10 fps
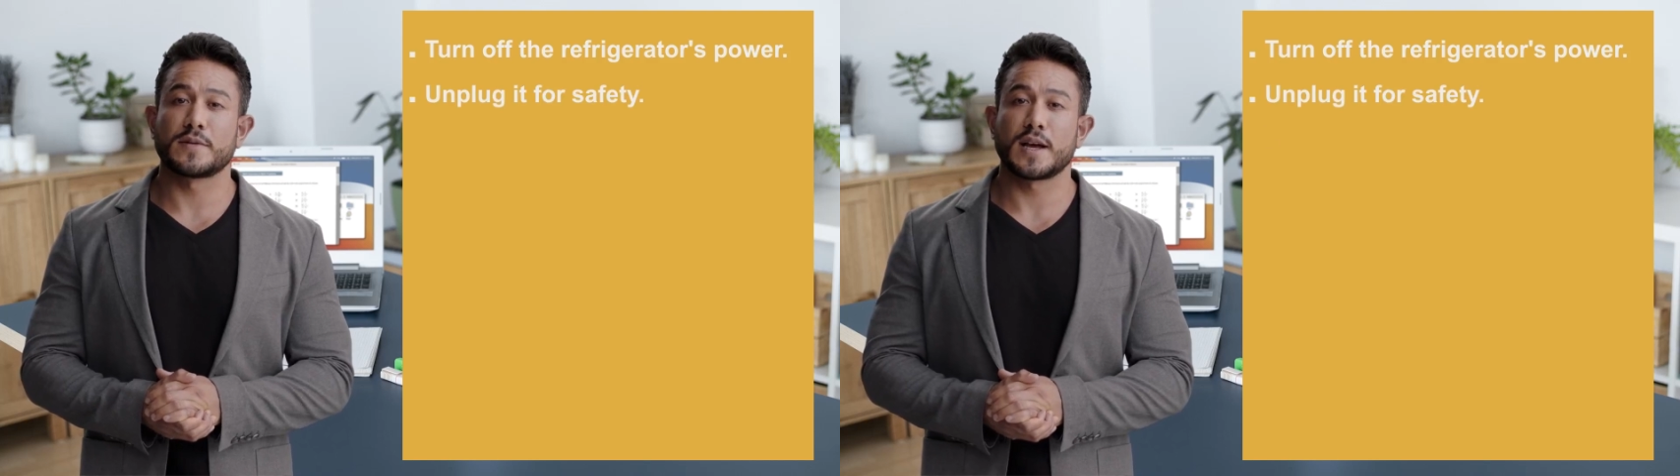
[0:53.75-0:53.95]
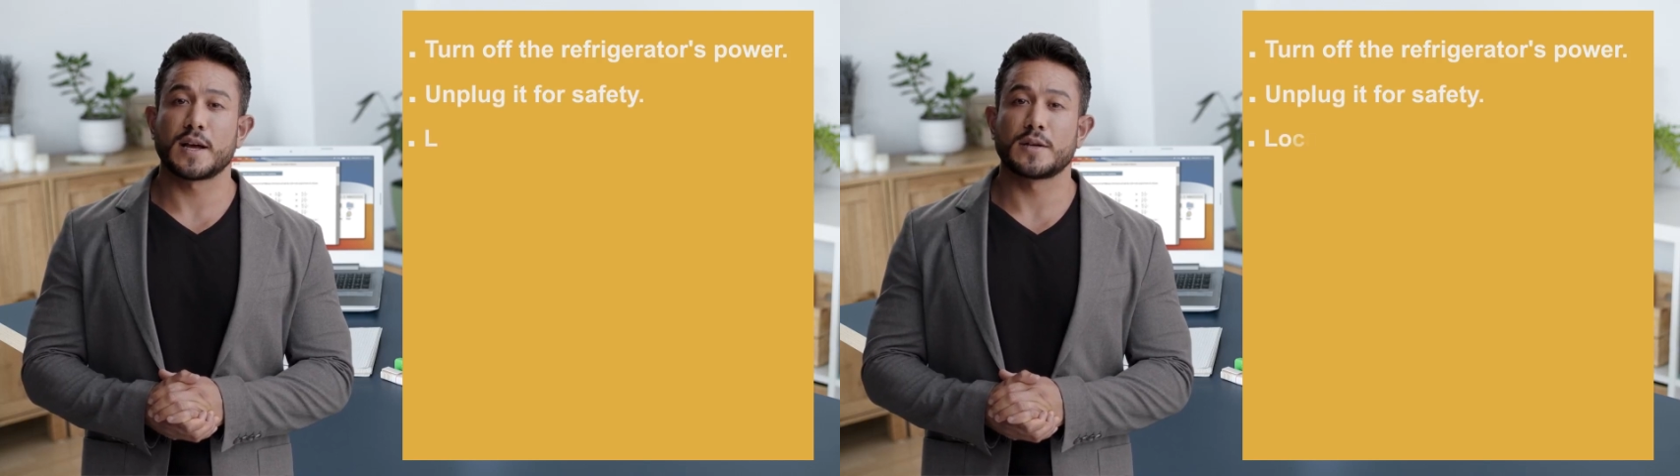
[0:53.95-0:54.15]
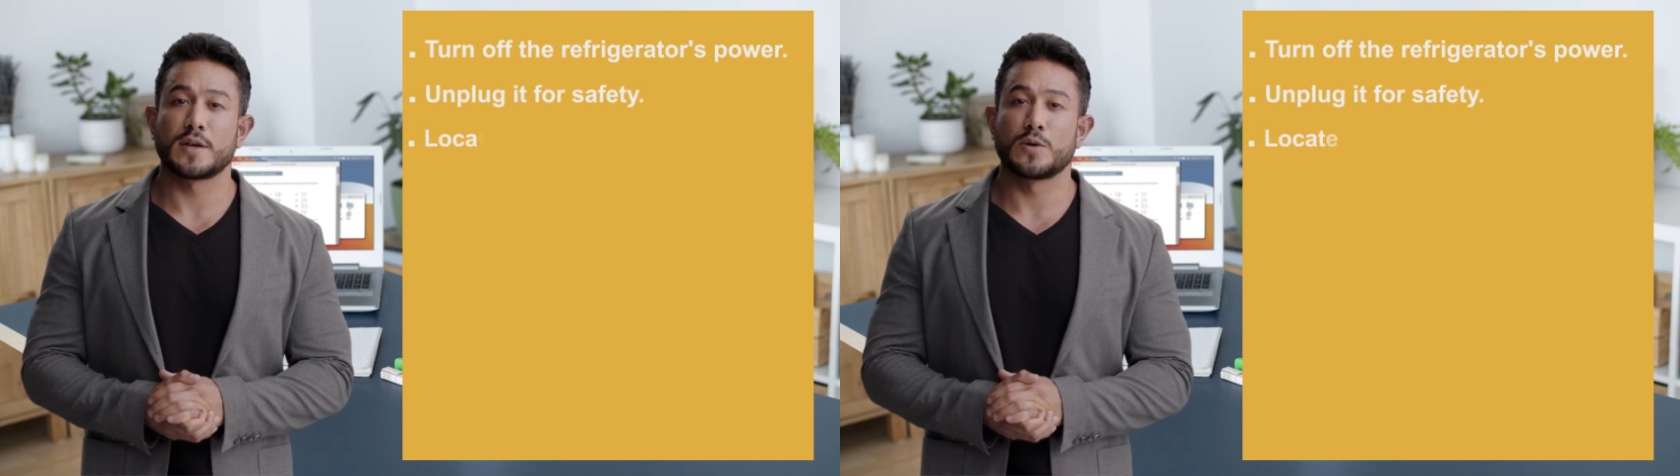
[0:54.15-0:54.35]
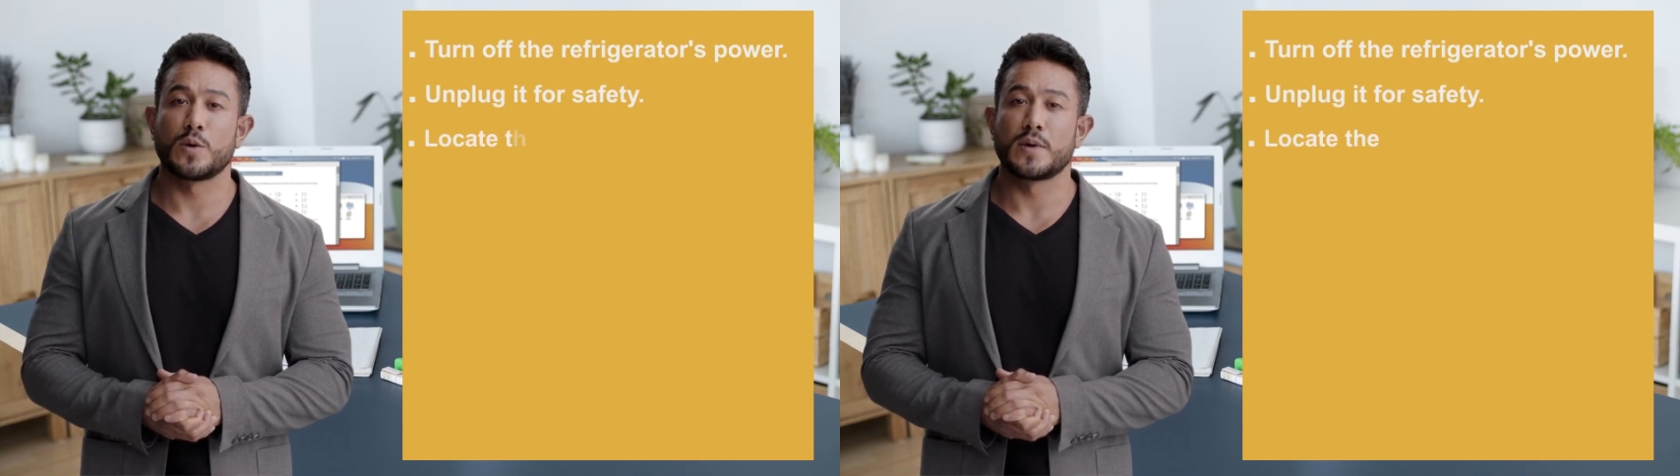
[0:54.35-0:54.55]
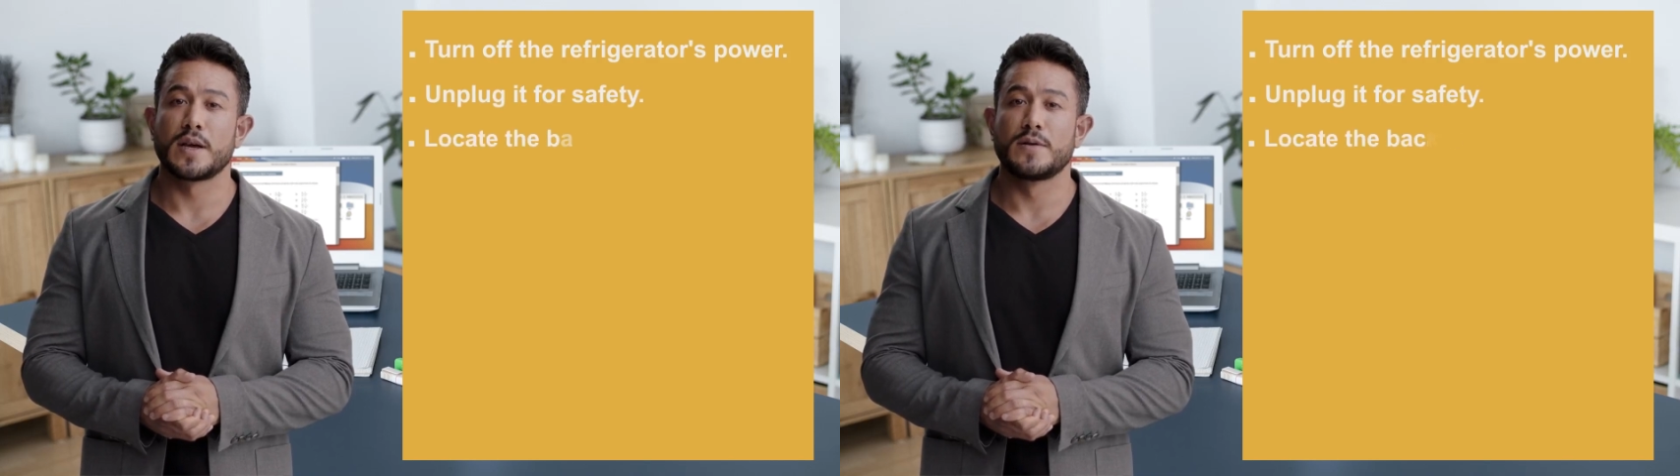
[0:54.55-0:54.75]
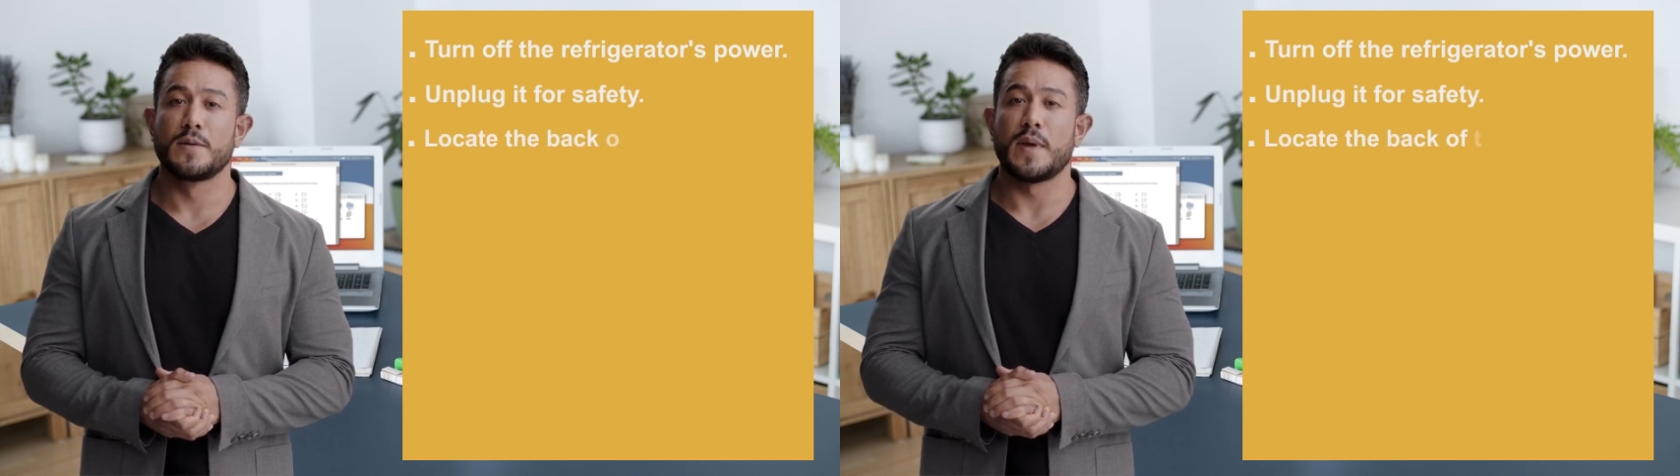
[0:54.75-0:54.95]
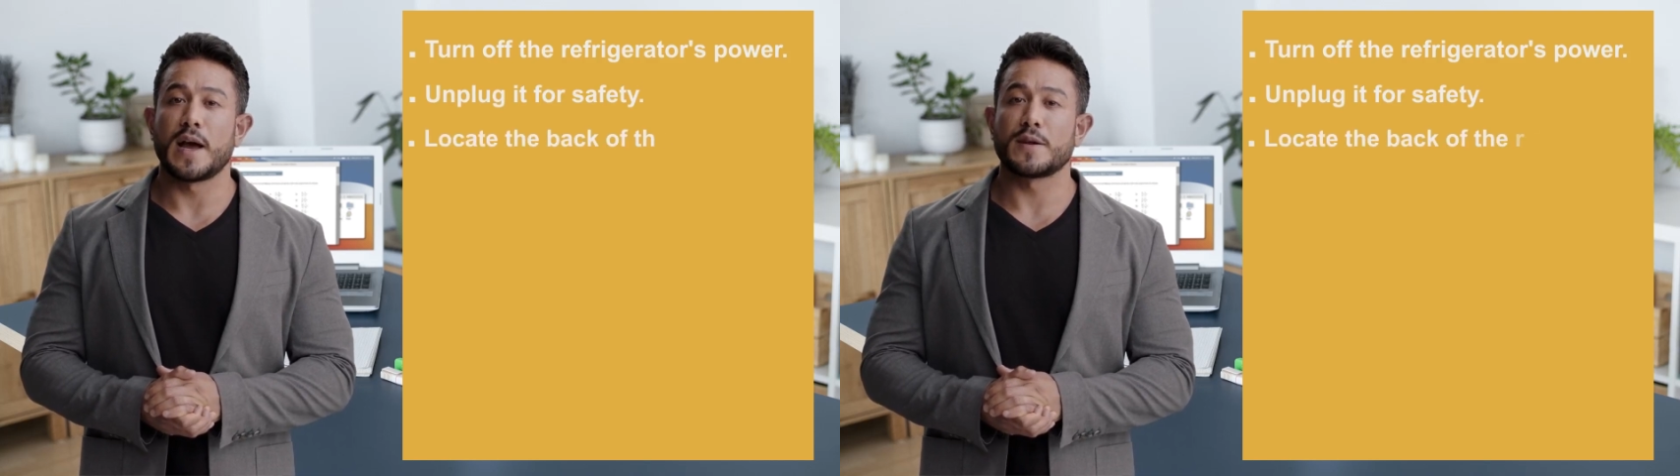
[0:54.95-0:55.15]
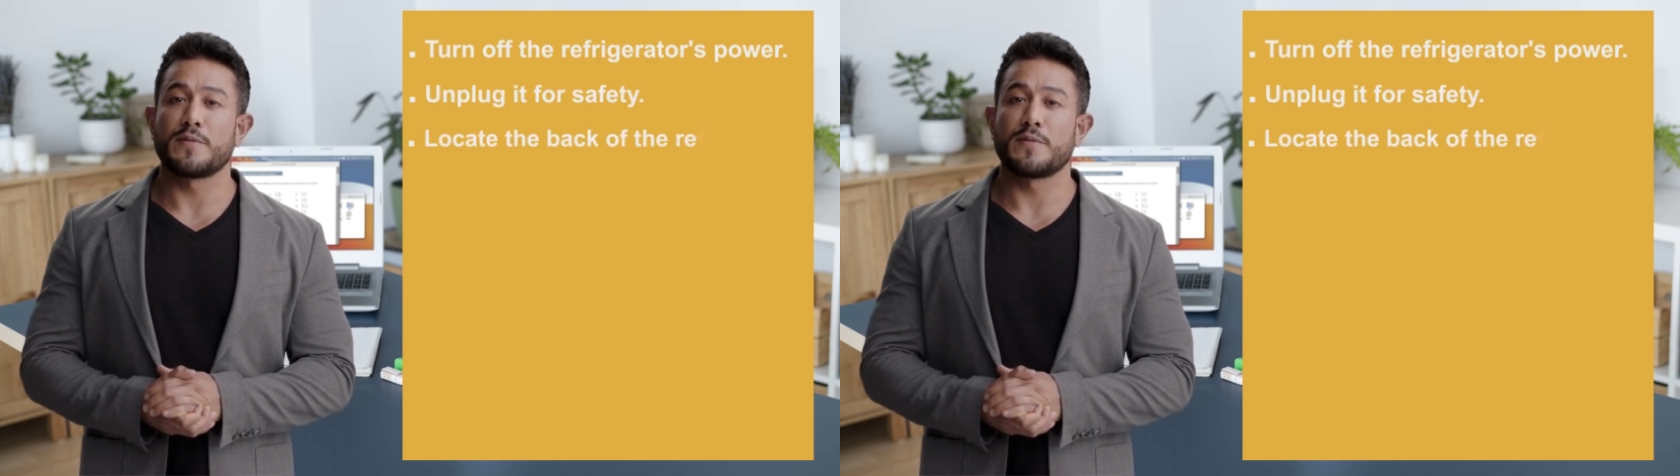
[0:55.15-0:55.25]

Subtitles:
Then, locate the back